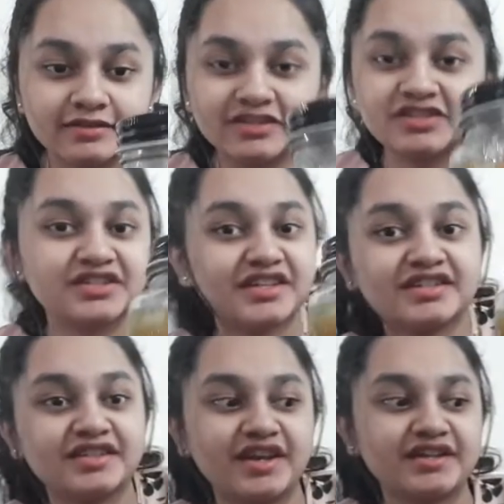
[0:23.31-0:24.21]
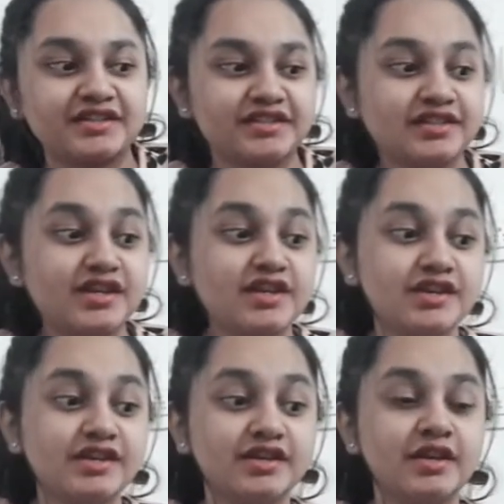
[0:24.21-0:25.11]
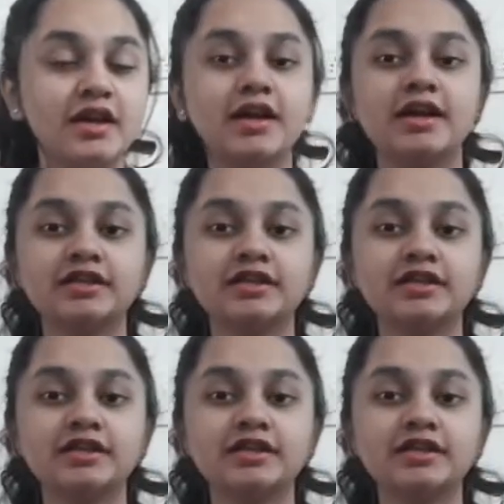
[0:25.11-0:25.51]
It's just iced tea.